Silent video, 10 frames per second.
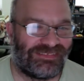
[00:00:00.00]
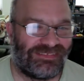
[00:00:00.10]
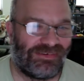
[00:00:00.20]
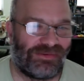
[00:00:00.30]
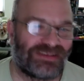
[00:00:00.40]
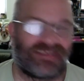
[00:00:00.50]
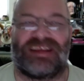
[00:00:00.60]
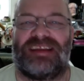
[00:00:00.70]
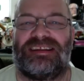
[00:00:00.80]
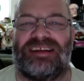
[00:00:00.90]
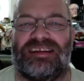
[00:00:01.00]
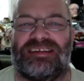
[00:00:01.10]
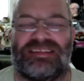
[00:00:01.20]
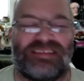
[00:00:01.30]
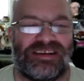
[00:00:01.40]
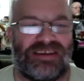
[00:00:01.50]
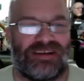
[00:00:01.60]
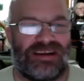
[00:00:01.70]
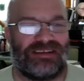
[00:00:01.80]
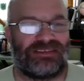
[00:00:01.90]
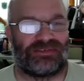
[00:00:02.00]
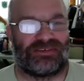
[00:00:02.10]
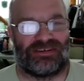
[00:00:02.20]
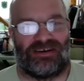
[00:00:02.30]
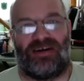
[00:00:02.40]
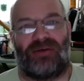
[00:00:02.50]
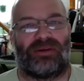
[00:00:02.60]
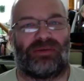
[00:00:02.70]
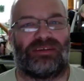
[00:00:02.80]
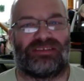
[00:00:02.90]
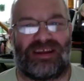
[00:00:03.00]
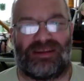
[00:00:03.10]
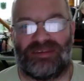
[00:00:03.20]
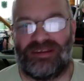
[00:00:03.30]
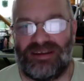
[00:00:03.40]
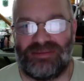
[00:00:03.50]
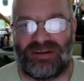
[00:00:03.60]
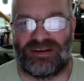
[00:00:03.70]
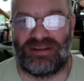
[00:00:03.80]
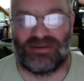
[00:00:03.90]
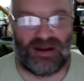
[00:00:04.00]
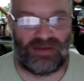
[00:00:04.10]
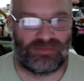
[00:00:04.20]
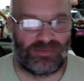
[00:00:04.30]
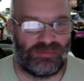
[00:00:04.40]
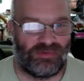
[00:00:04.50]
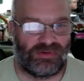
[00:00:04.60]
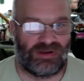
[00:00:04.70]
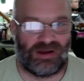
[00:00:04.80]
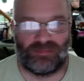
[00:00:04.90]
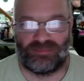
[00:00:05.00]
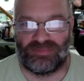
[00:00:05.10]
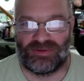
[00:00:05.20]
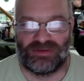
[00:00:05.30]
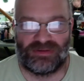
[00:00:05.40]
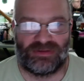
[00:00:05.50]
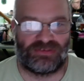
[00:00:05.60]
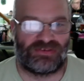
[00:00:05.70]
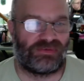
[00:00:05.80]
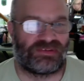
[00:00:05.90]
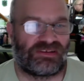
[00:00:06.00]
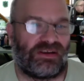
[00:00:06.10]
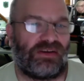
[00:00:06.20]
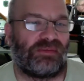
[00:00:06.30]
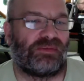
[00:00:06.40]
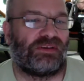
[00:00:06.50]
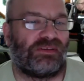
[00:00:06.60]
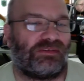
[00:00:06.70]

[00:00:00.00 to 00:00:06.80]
Or was it eighty-eight? I think I ran into her in a hallway one time, about a year after we broke up, and she was scared of me.